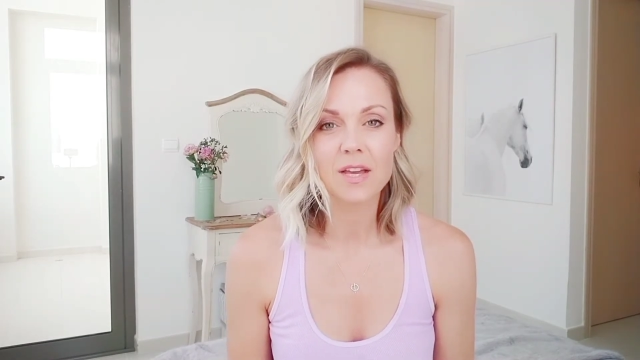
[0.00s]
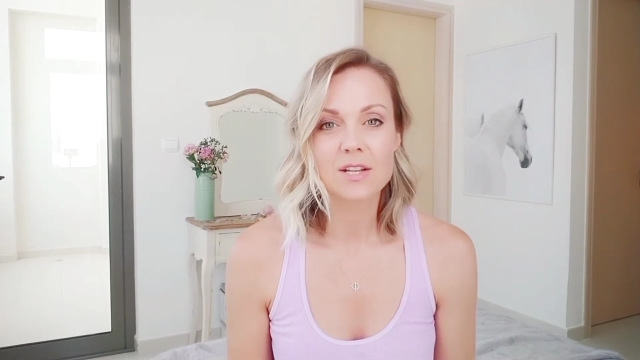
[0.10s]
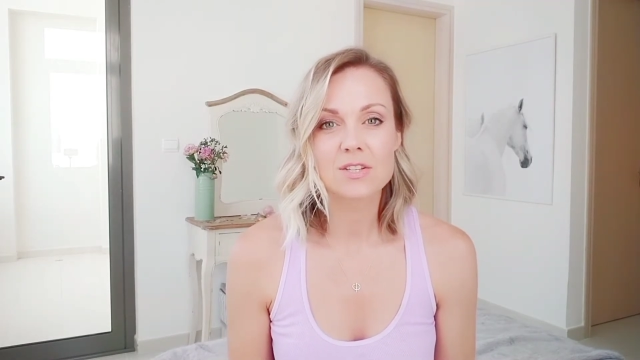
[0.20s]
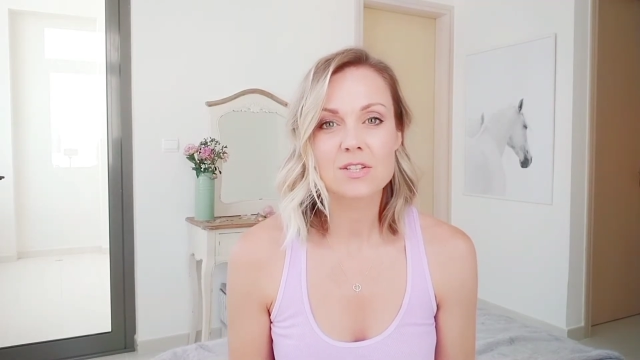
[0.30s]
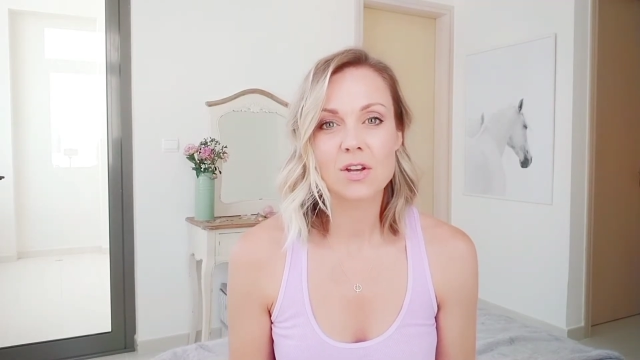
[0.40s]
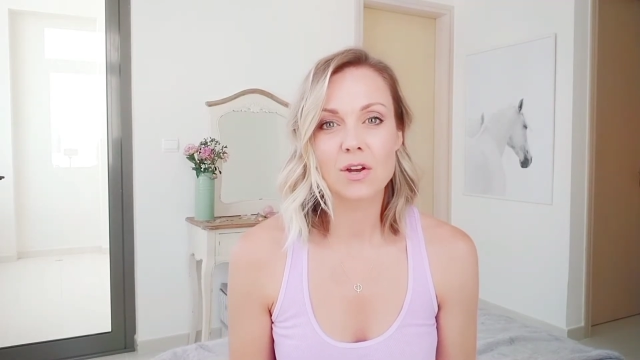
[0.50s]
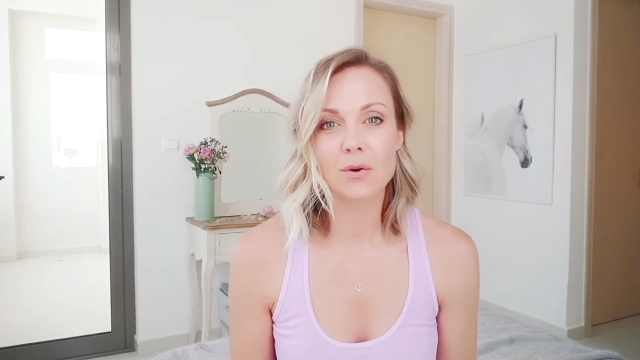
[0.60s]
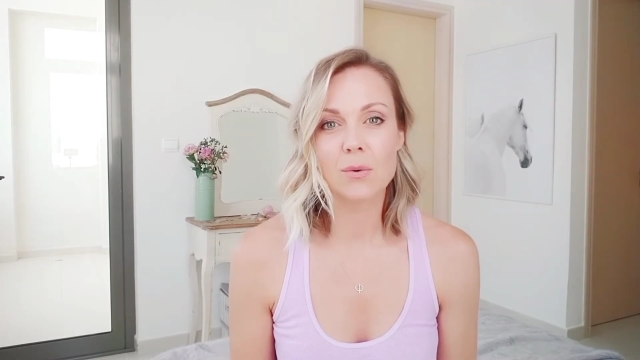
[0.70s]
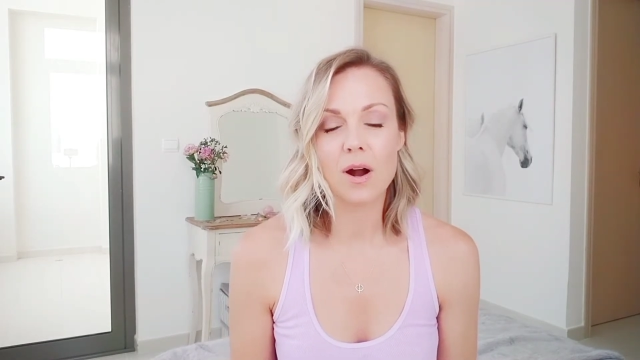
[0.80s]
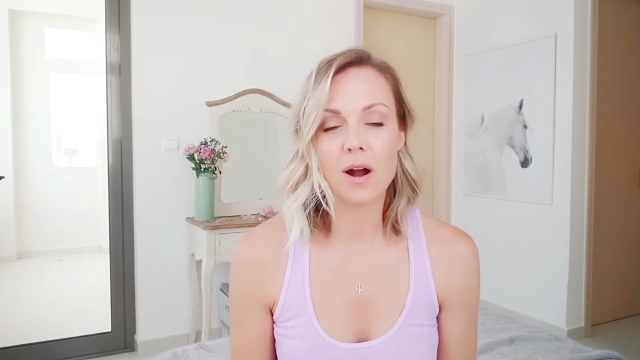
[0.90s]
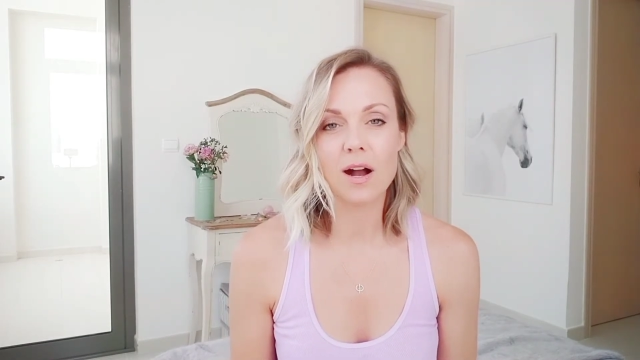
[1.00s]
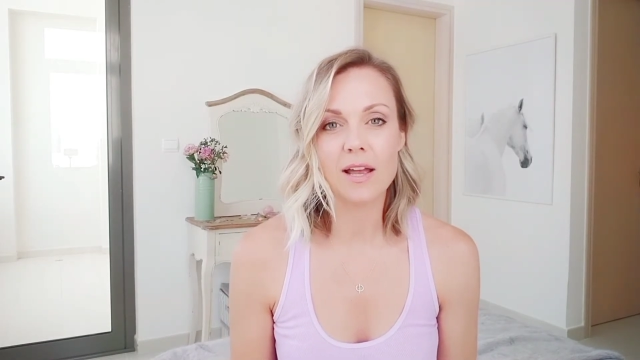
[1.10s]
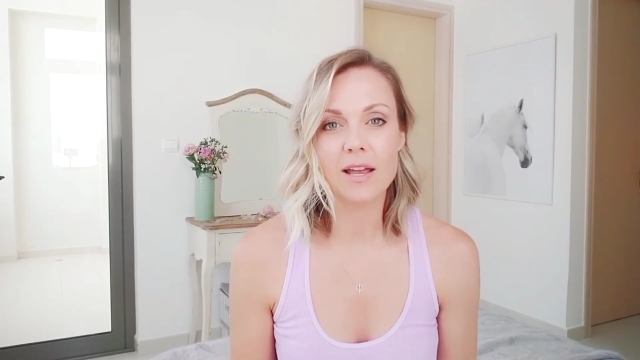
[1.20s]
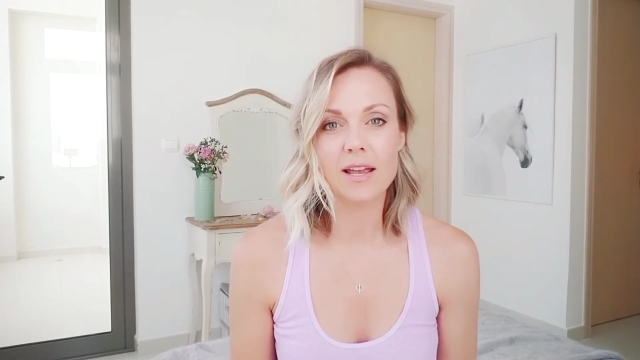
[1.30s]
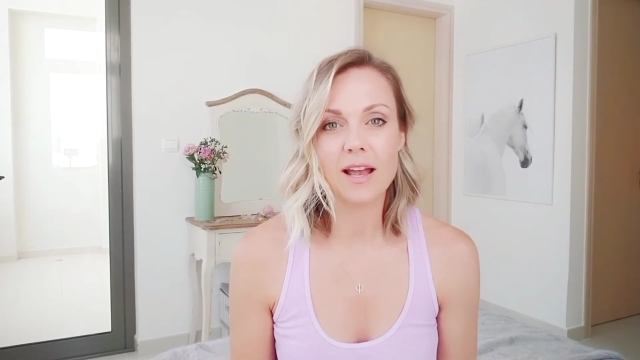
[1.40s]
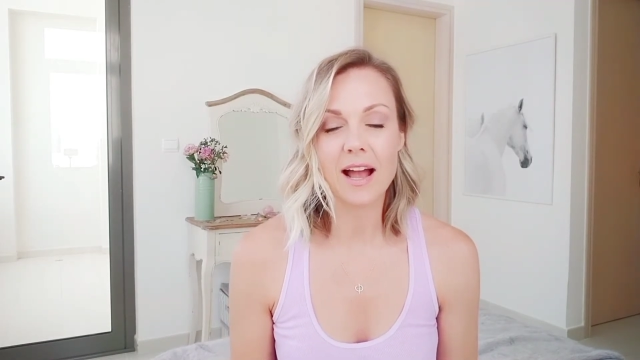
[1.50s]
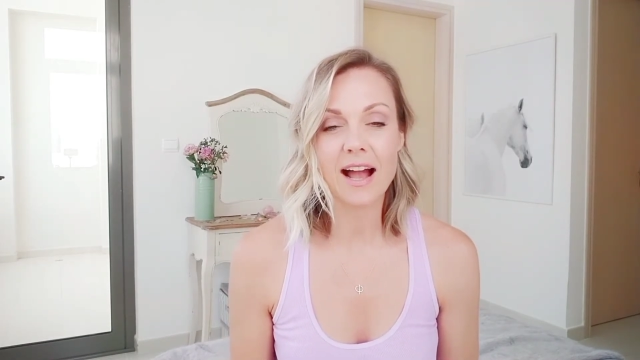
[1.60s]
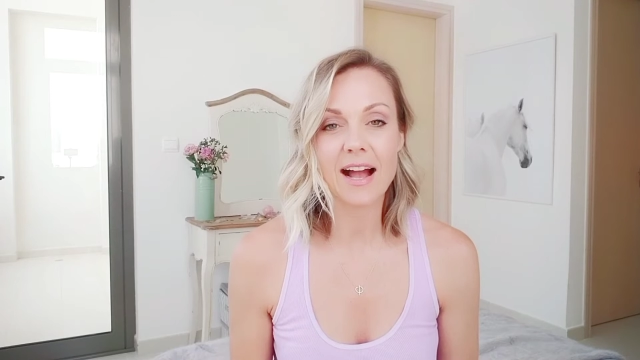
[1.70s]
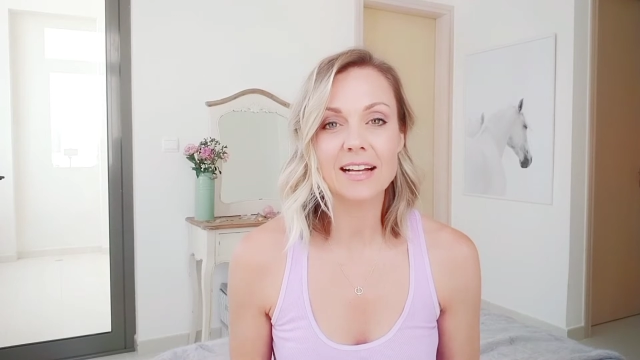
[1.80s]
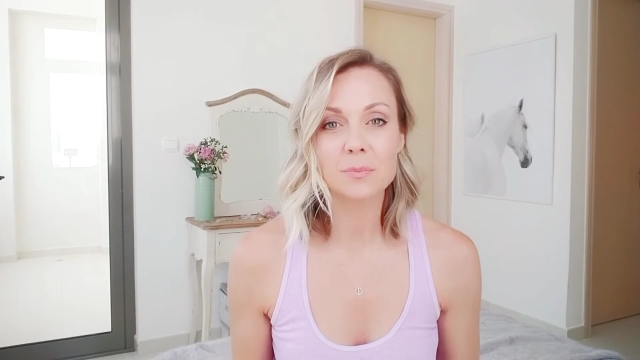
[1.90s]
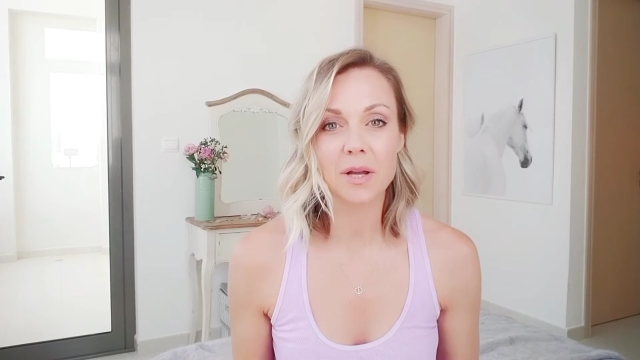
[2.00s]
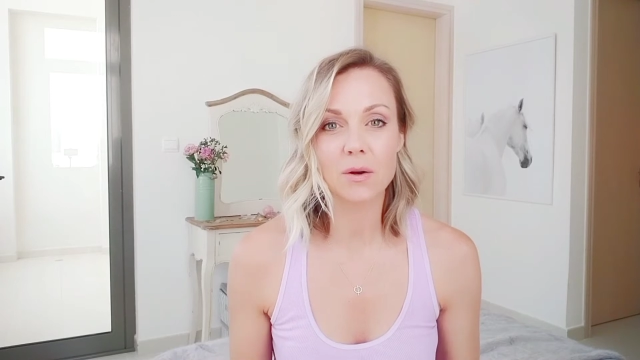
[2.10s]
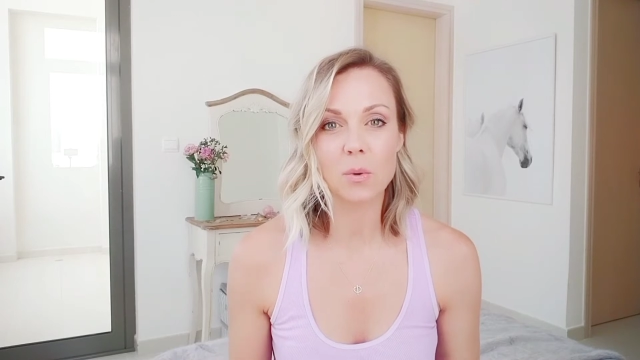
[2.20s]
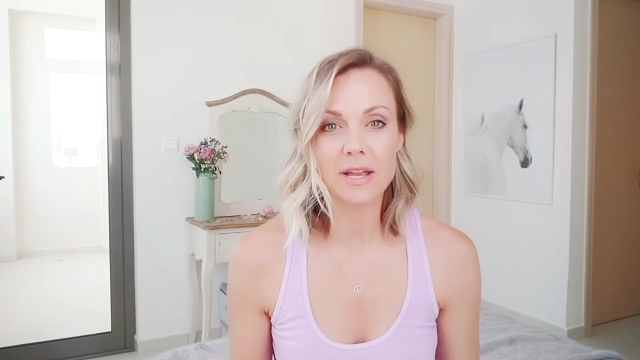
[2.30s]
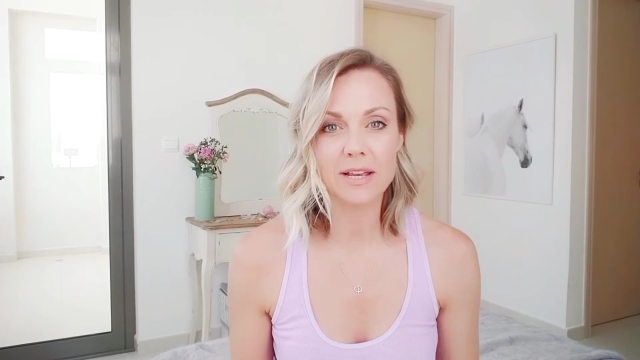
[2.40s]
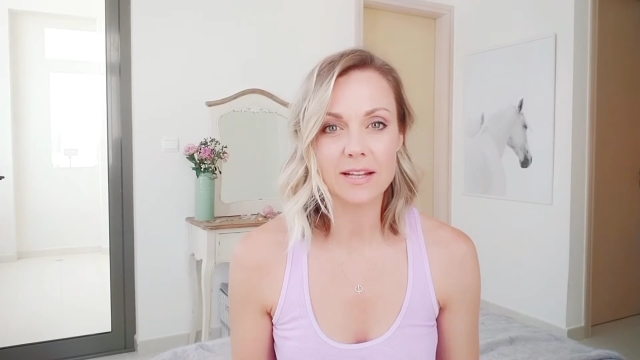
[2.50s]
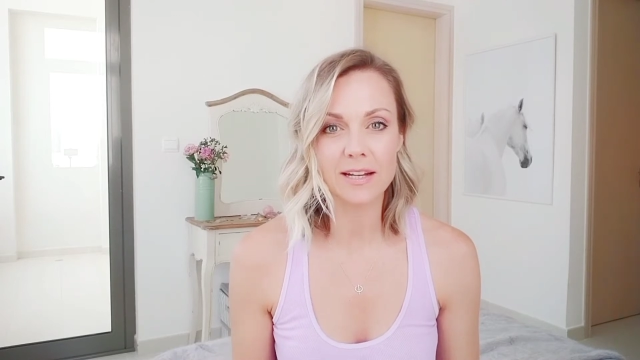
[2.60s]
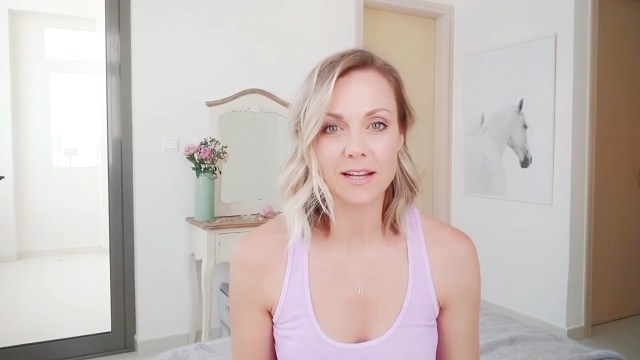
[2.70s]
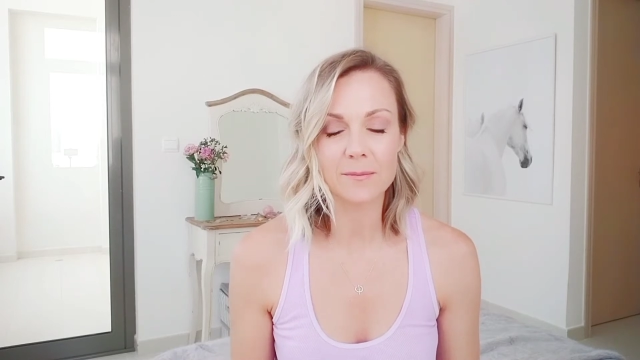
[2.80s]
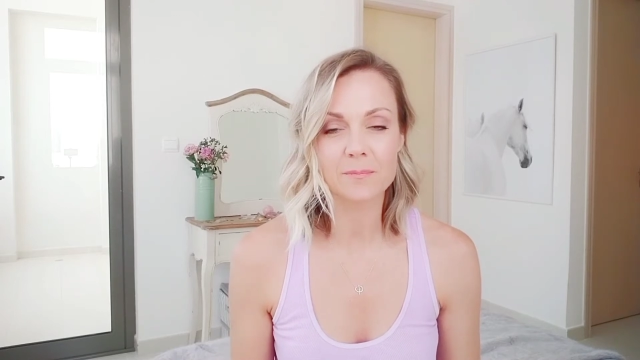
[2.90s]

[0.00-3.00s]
So I had my awakening